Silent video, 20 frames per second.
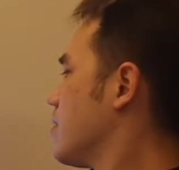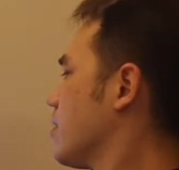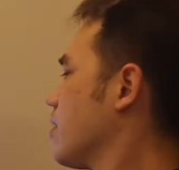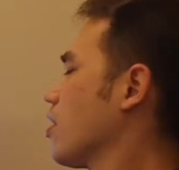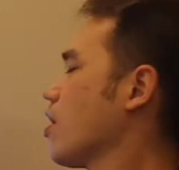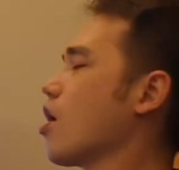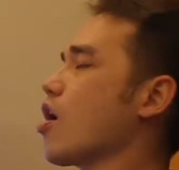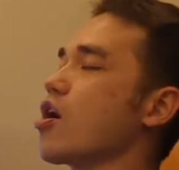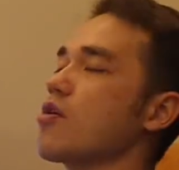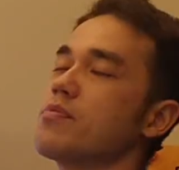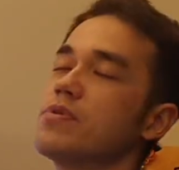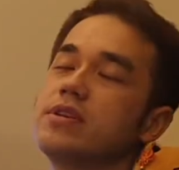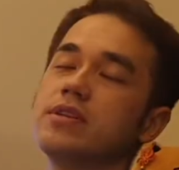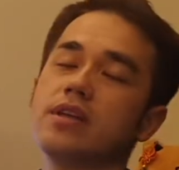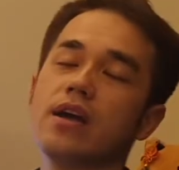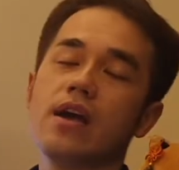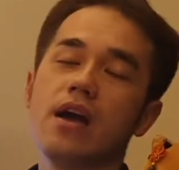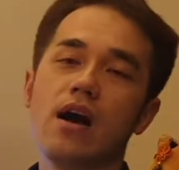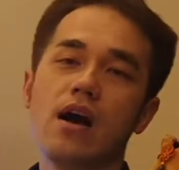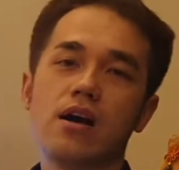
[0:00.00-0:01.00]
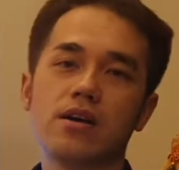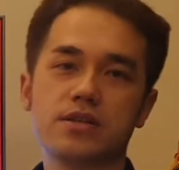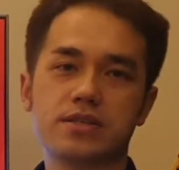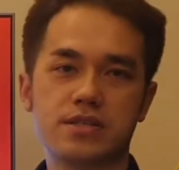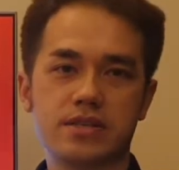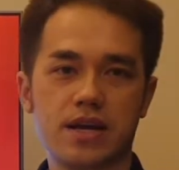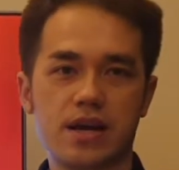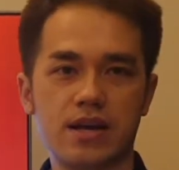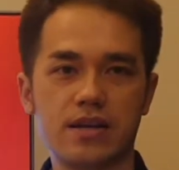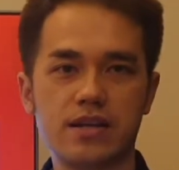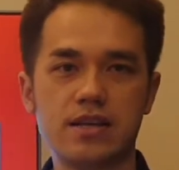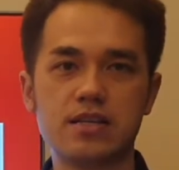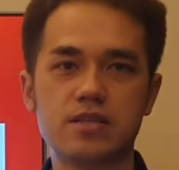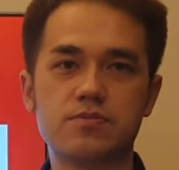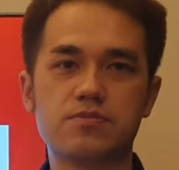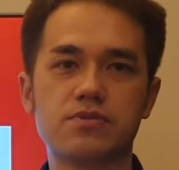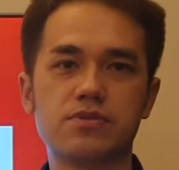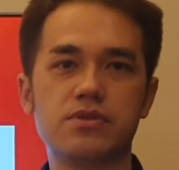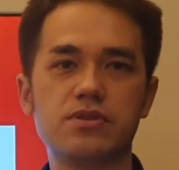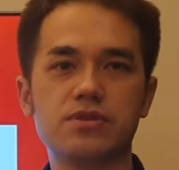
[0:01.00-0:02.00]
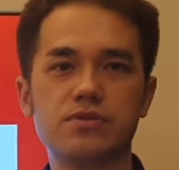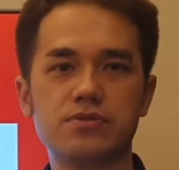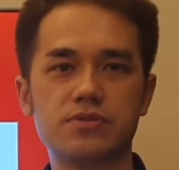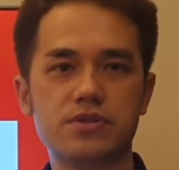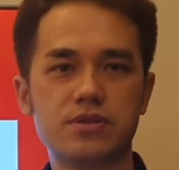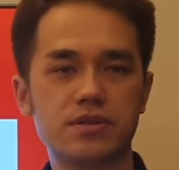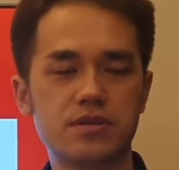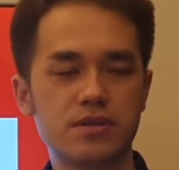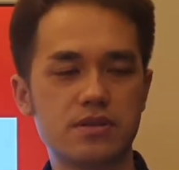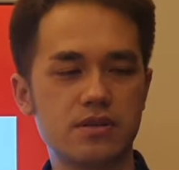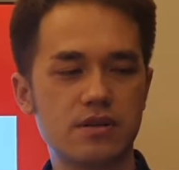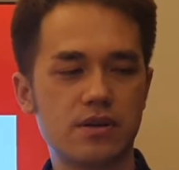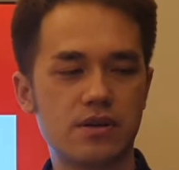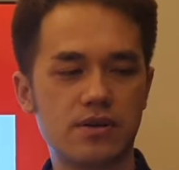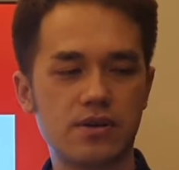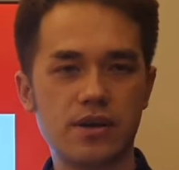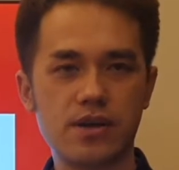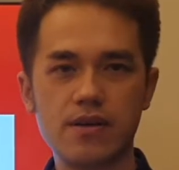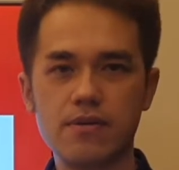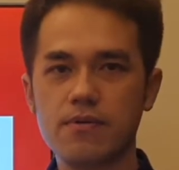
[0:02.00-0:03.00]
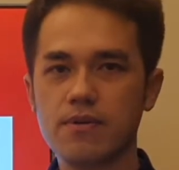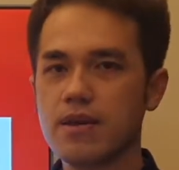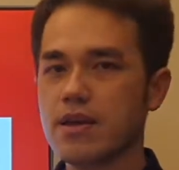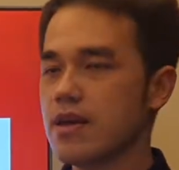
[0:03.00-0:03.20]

Carbon dioxide is produced, okay?